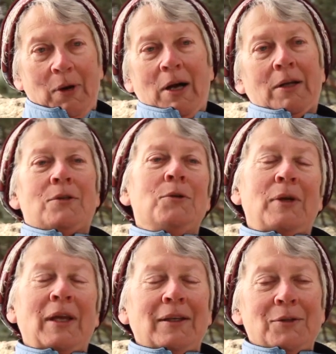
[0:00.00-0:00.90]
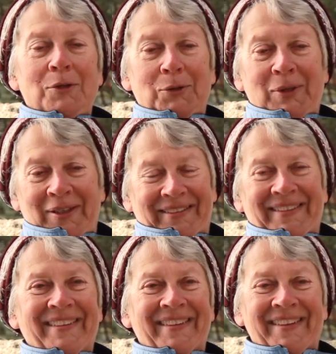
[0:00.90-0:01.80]
walks, you can do
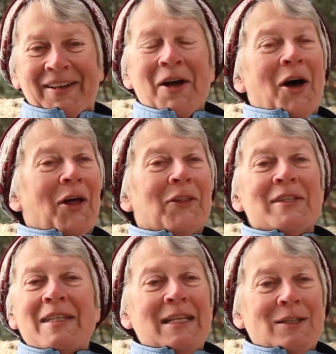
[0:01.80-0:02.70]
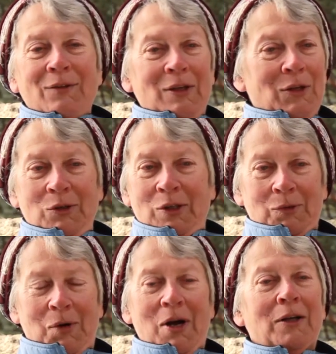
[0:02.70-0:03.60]
all the states of the
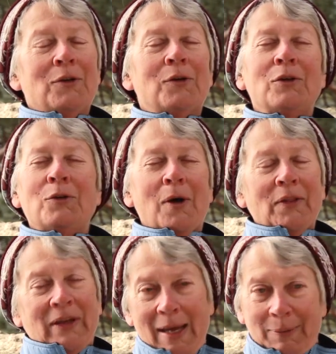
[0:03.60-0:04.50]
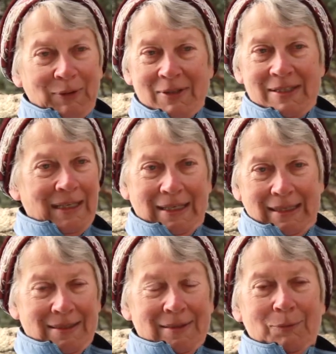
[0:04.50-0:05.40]
union walk, you can do all the capital cities